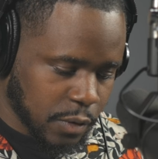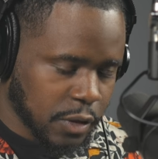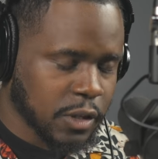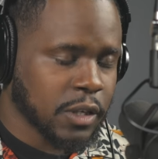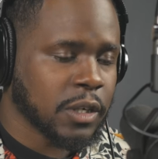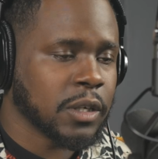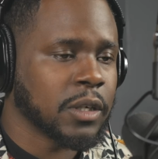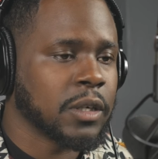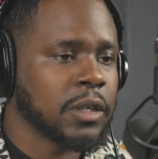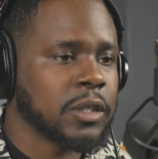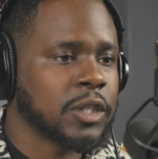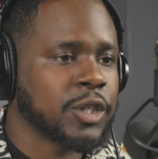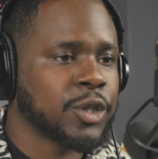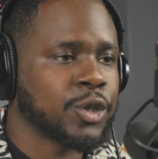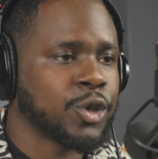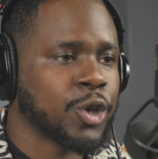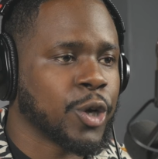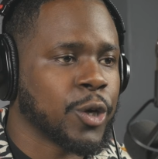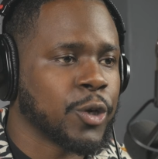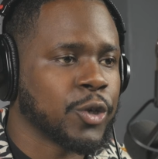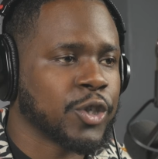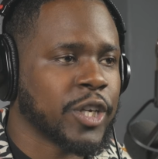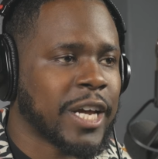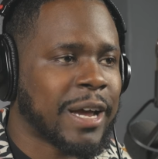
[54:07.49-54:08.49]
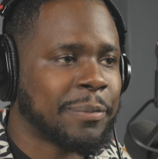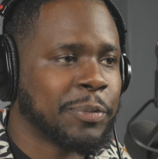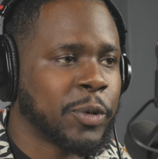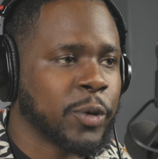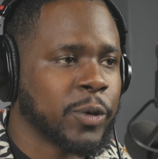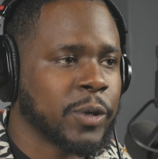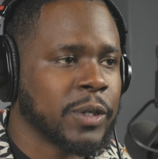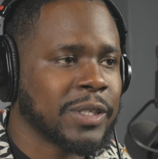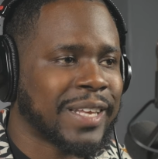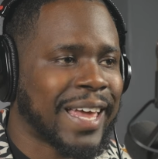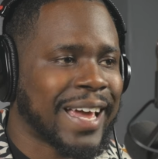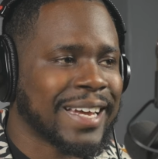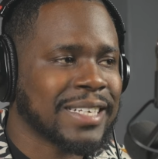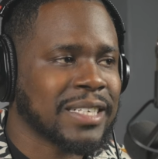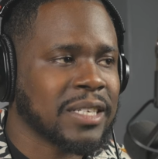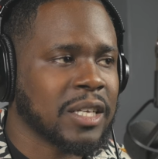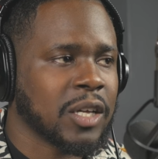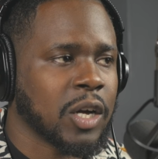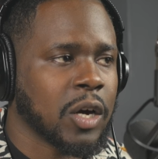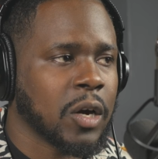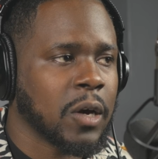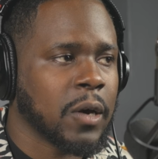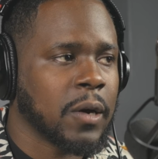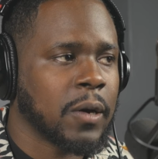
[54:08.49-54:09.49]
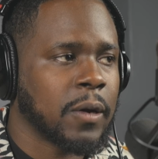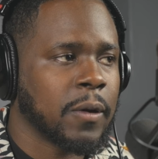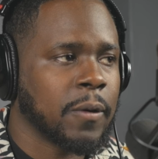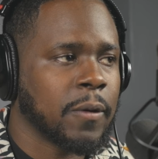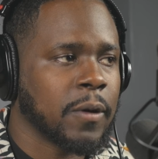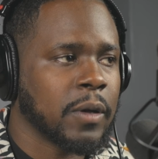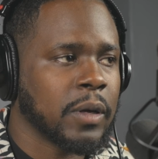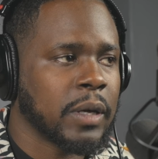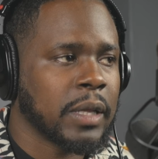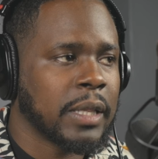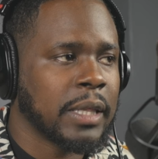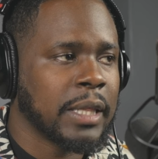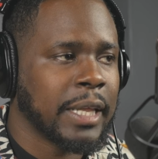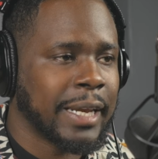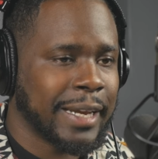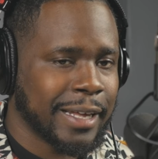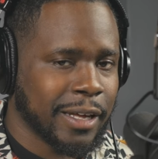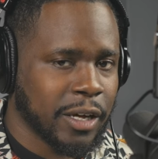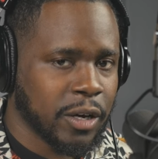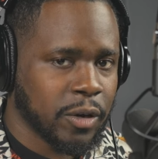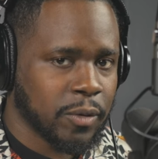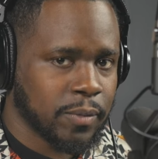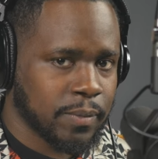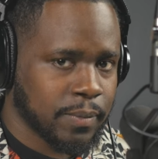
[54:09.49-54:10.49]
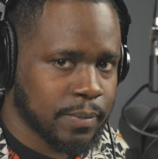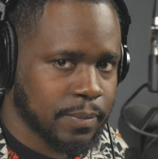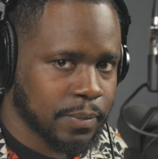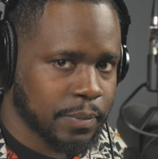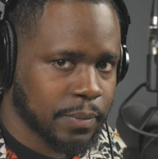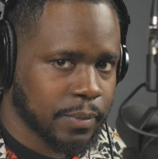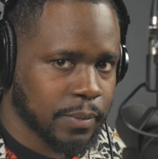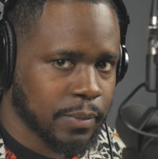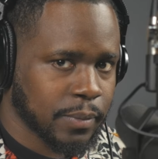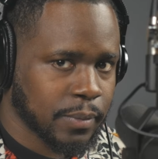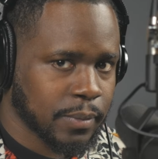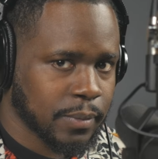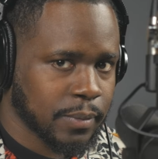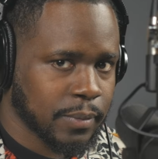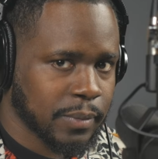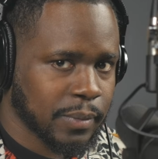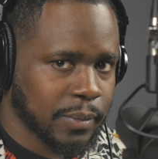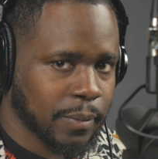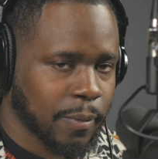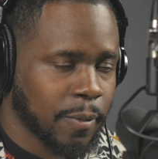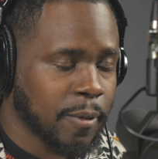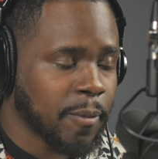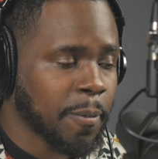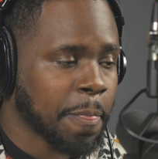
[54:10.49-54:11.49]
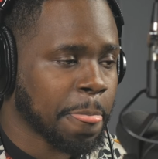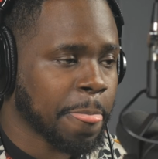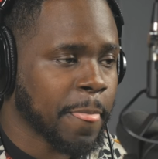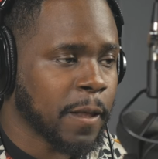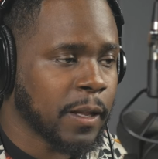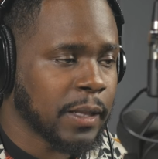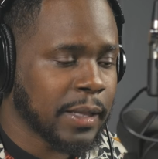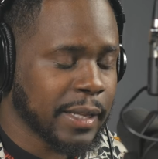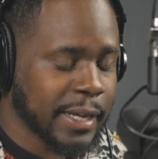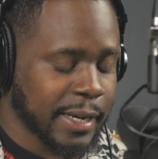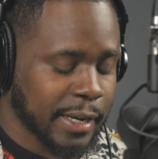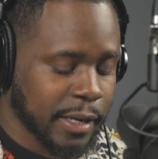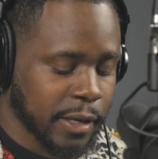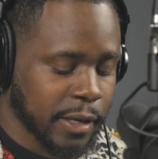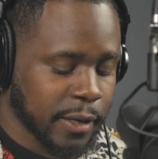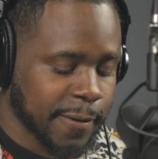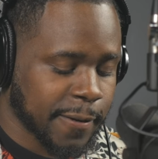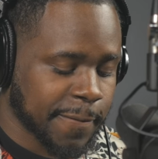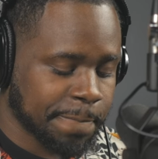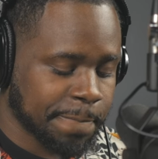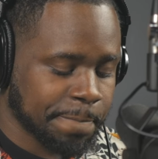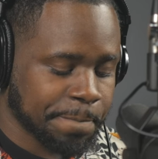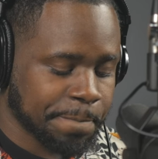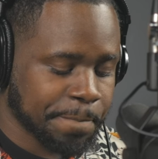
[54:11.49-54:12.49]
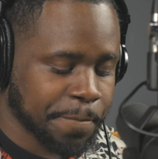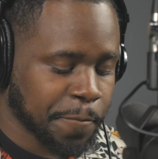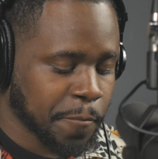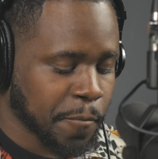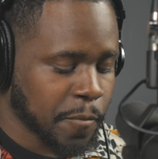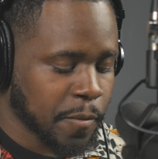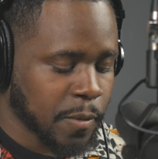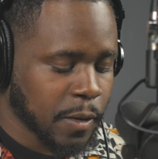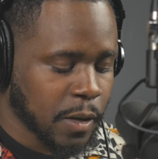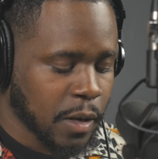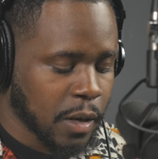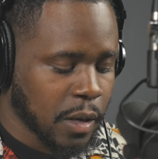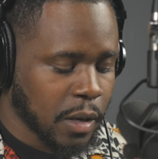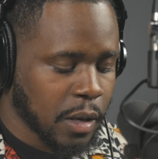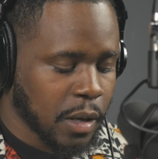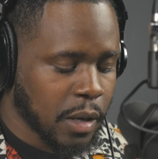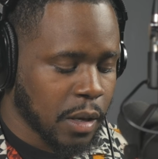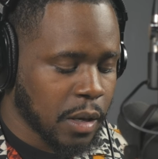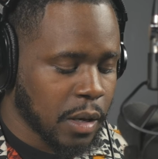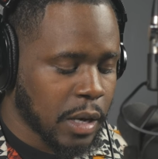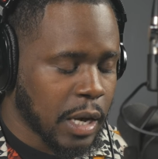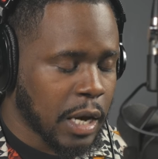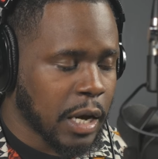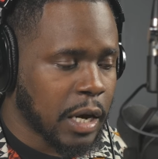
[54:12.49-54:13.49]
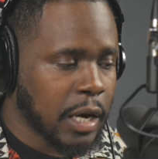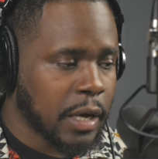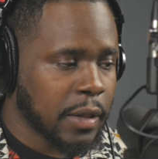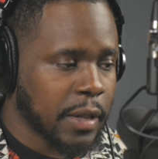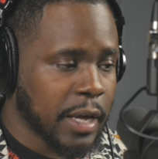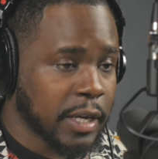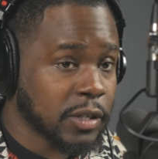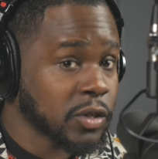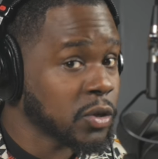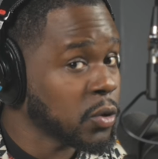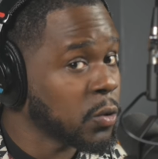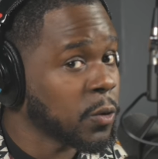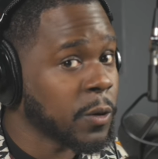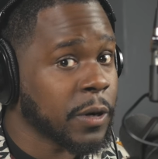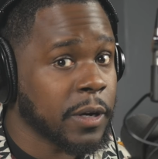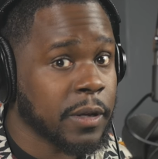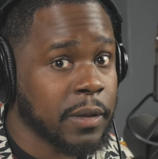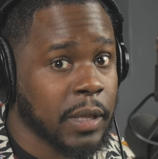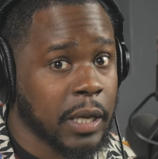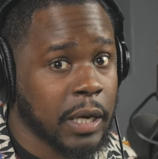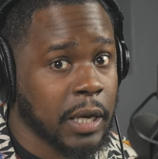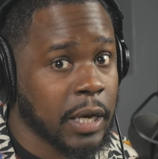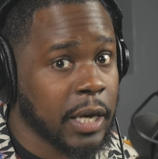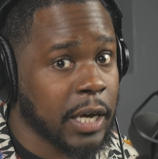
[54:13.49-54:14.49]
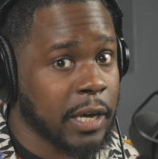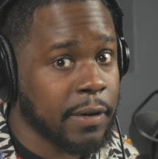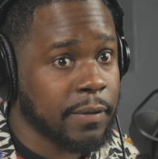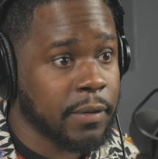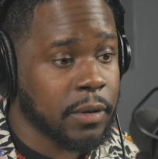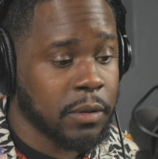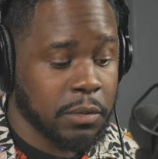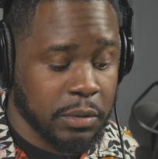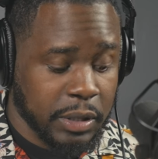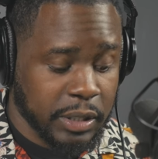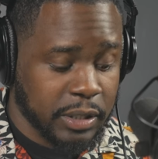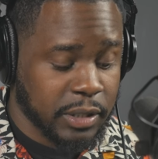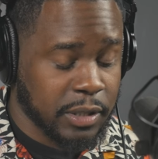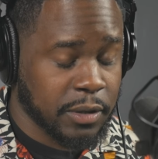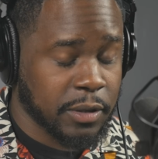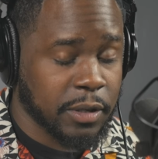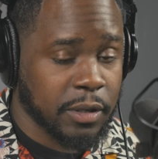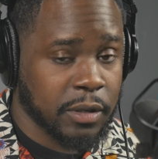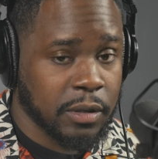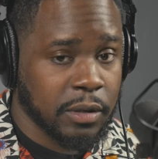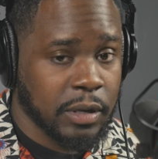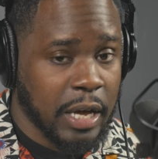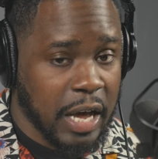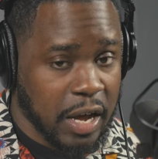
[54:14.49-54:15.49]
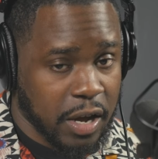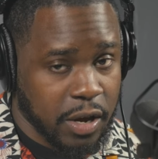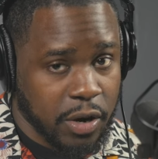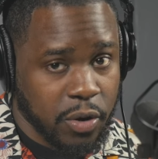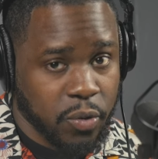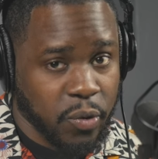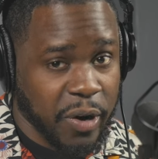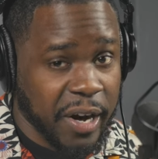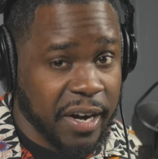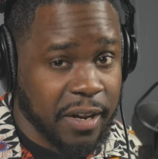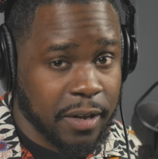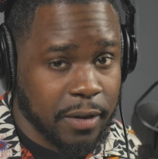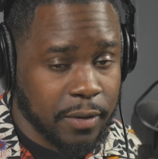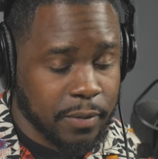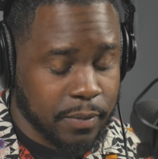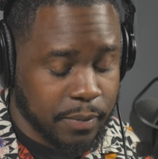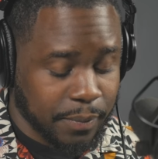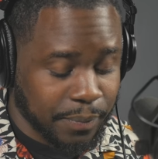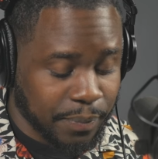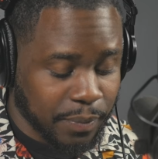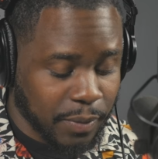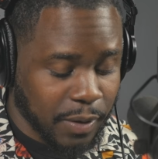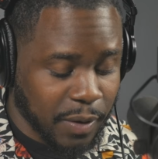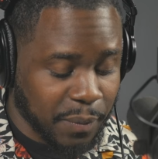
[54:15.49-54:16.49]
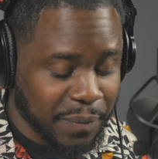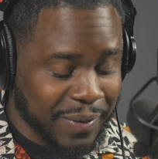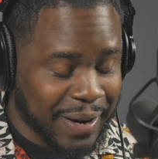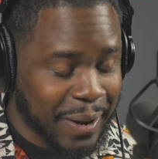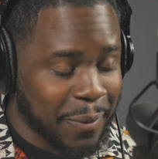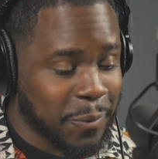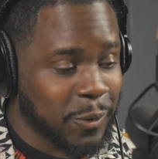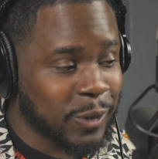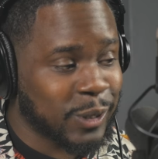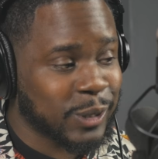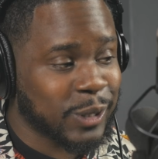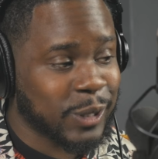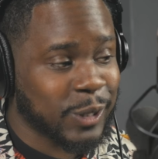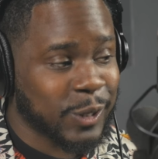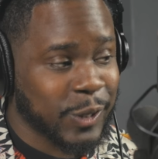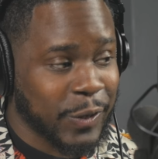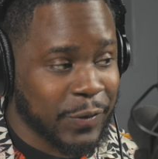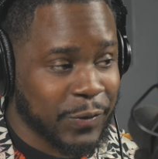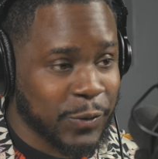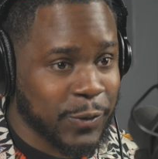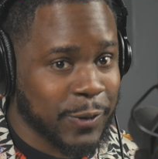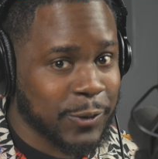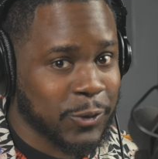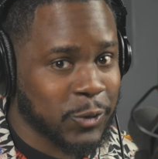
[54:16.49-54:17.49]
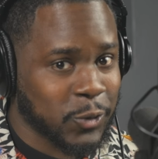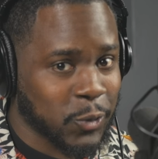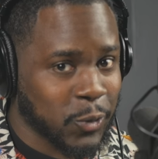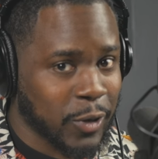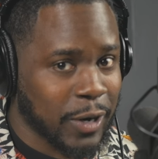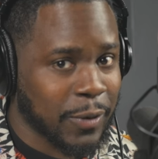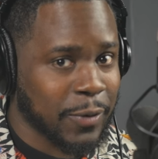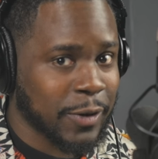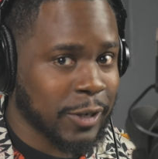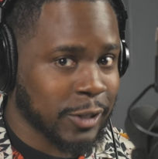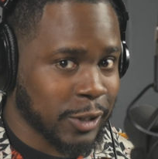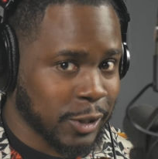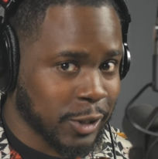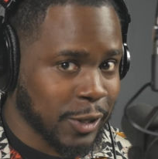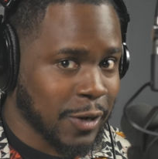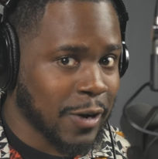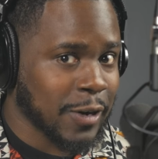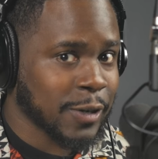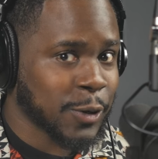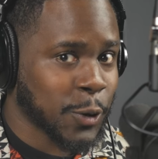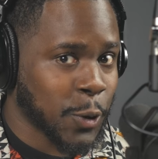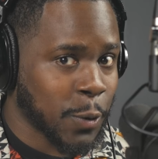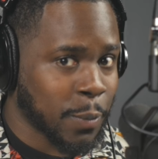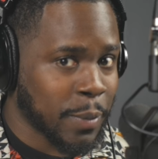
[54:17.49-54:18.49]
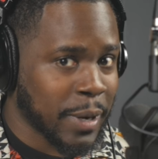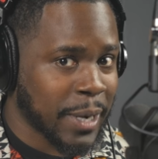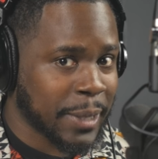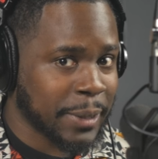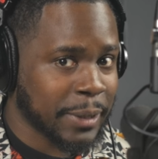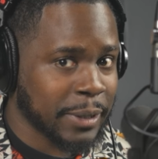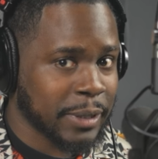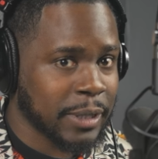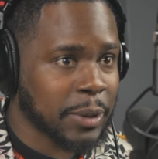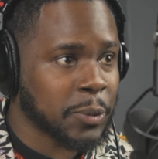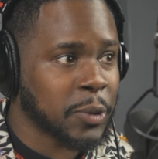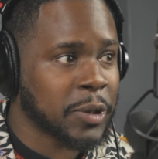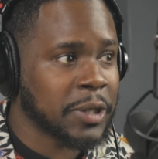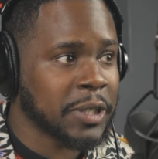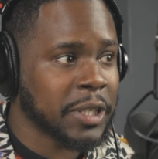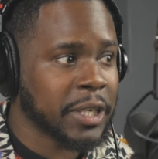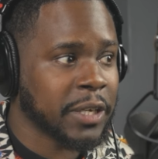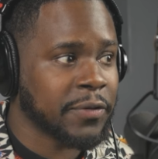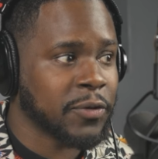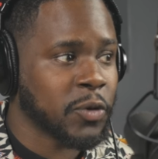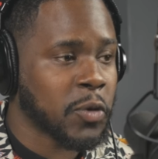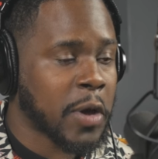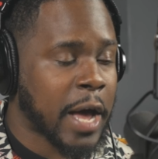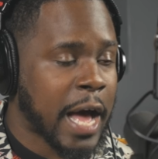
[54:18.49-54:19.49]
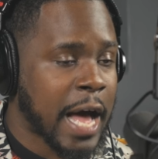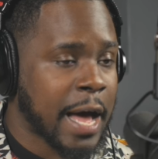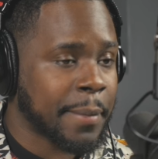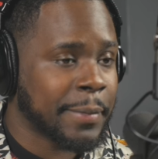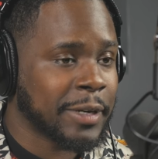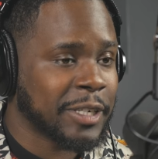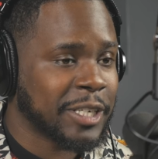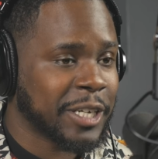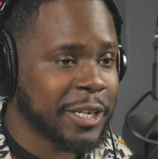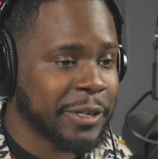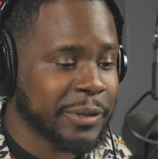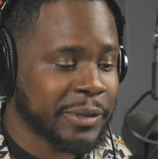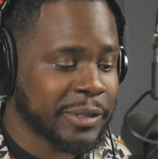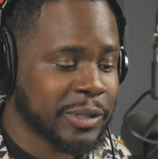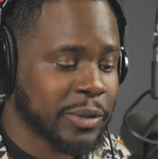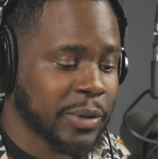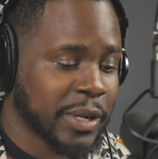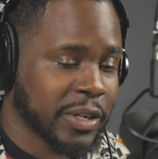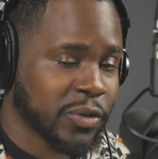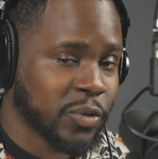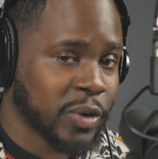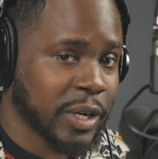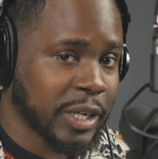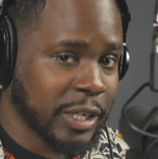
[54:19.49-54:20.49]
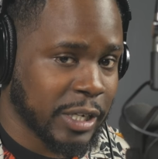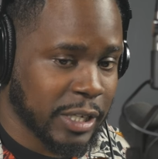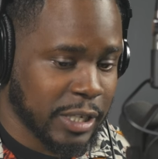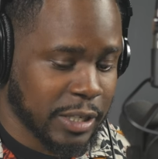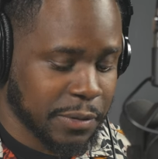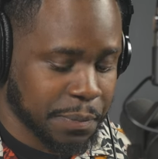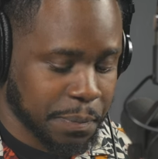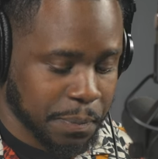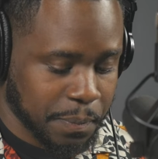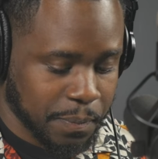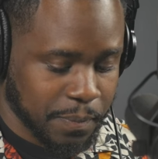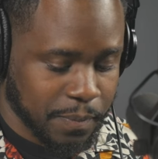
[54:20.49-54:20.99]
The third chapter is actually called Letting Go. Letting Go. Uh, that story that I gave you, it's in there. I could have read it, but I wanted to give you the story. I wanted to talk to you about it, and I wanted to give you commentary, so that's what I did.